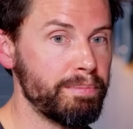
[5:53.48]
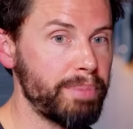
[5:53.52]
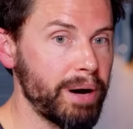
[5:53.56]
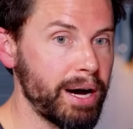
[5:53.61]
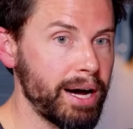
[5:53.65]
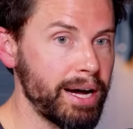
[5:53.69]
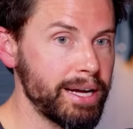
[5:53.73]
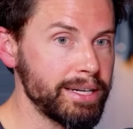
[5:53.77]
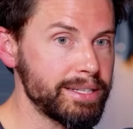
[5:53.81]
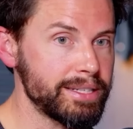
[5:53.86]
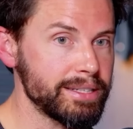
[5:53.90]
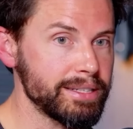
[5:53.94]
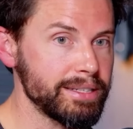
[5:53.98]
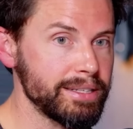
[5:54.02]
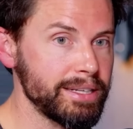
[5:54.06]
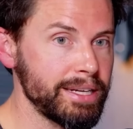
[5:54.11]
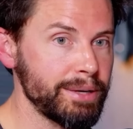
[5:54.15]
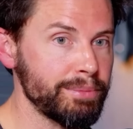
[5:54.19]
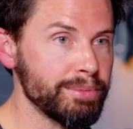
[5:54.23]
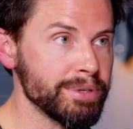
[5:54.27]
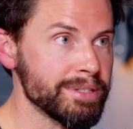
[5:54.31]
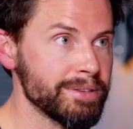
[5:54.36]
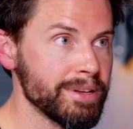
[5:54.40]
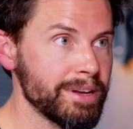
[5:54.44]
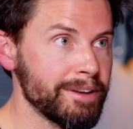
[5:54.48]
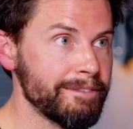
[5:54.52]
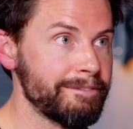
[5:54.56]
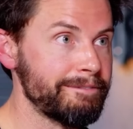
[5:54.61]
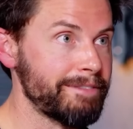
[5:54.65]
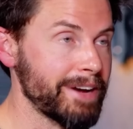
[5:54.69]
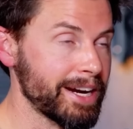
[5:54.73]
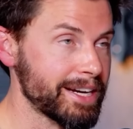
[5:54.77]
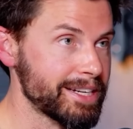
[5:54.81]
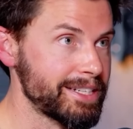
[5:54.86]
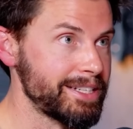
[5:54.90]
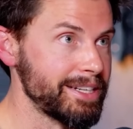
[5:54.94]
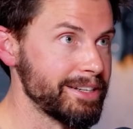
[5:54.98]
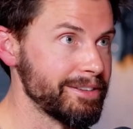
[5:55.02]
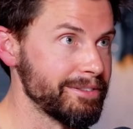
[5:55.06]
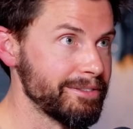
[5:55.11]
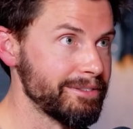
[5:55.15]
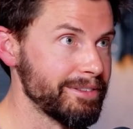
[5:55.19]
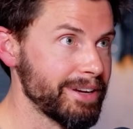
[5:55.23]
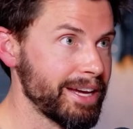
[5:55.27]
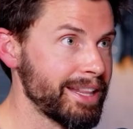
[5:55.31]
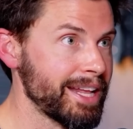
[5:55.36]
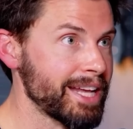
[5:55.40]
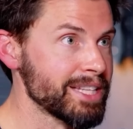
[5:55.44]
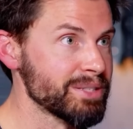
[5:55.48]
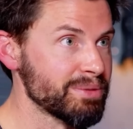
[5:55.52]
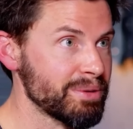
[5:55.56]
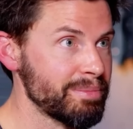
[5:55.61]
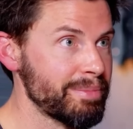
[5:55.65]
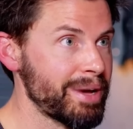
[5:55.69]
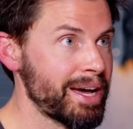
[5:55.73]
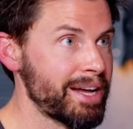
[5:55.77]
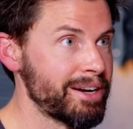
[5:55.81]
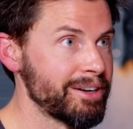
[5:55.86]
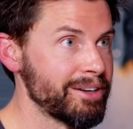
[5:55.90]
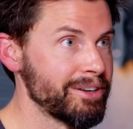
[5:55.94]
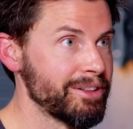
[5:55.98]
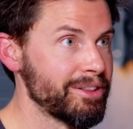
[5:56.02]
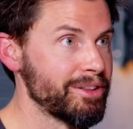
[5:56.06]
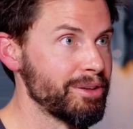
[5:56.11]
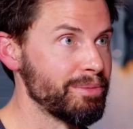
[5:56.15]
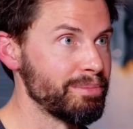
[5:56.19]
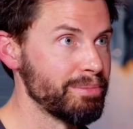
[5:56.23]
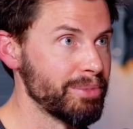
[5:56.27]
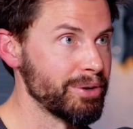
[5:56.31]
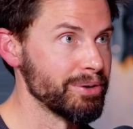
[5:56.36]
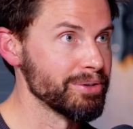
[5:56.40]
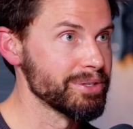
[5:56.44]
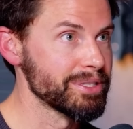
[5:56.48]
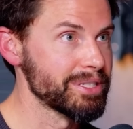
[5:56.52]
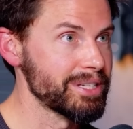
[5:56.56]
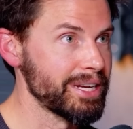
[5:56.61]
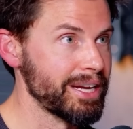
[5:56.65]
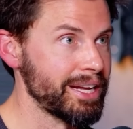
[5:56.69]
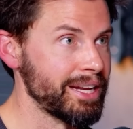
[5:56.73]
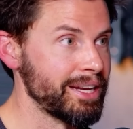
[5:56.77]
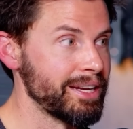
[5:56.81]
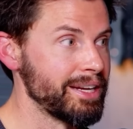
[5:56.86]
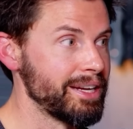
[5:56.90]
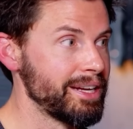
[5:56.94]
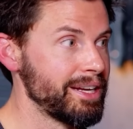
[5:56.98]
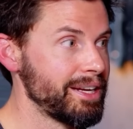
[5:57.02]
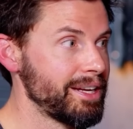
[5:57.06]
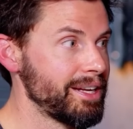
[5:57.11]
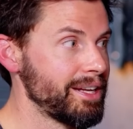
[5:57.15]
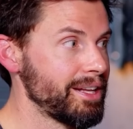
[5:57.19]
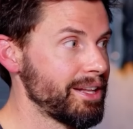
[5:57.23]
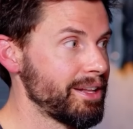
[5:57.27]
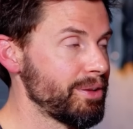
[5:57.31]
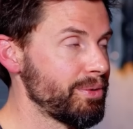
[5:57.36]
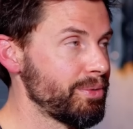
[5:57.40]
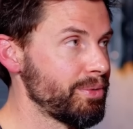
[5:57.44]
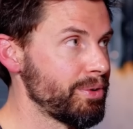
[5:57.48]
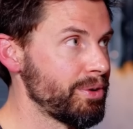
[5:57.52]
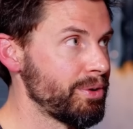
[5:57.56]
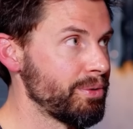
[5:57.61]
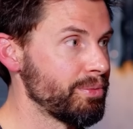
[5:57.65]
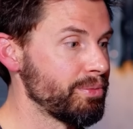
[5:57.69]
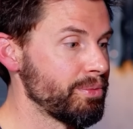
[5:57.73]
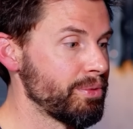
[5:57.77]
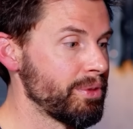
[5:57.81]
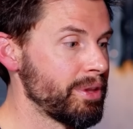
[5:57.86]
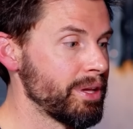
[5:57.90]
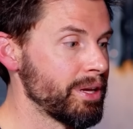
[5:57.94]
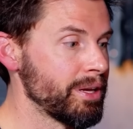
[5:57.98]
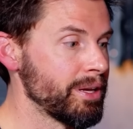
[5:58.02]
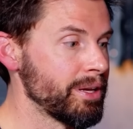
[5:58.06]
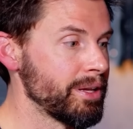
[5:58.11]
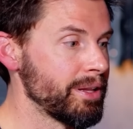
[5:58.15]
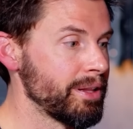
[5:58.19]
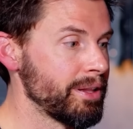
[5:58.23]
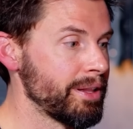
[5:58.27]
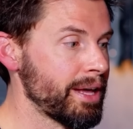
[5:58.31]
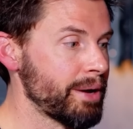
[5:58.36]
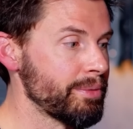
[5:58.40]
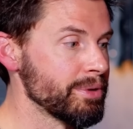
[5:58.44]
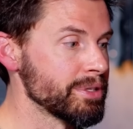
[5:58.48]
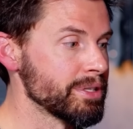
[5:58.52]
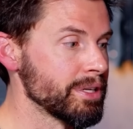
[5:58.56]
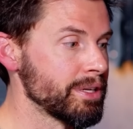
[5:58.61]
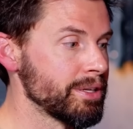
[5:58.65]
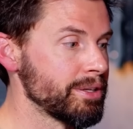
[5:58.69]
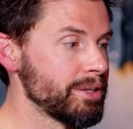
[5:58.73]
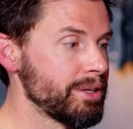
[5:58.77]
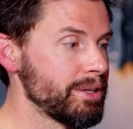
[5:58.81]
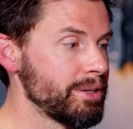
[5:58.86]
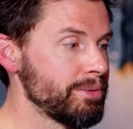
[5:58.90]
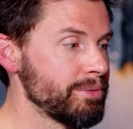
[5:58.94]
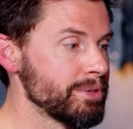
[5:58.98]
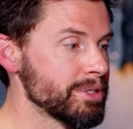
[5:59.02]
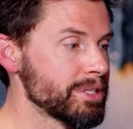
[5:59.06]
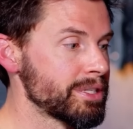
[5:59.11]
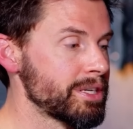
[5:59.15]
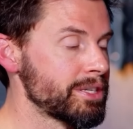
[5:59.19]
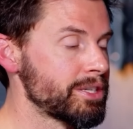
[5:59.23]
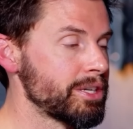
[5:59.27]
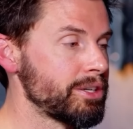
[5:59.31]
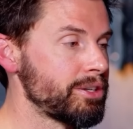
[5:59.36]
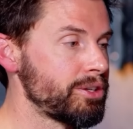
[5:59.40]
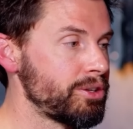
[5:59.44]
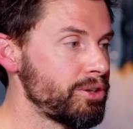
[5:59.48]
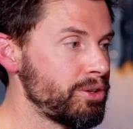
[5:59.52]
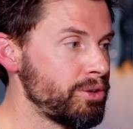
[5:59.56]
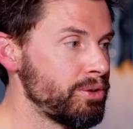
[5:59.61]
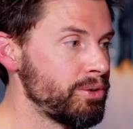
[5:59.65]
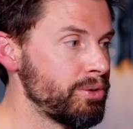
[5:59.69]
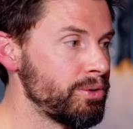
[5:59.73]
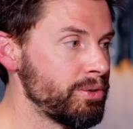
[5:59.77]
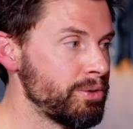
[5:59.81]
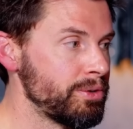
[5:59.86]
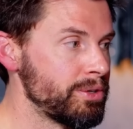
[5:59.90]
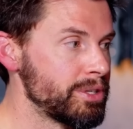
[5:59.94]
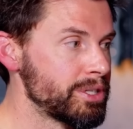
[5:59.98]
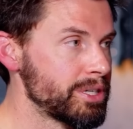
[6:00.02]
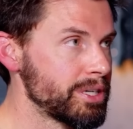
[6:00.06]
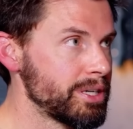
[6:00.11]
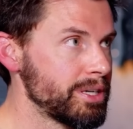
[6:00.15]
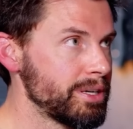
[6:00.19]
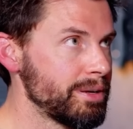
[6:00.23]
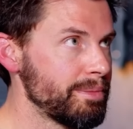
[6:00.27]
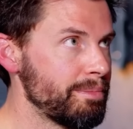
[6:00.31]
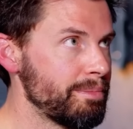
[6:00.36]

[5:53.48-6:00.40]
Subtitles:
but it was effective, and that's what mattered the most. And, you know, it was such a huge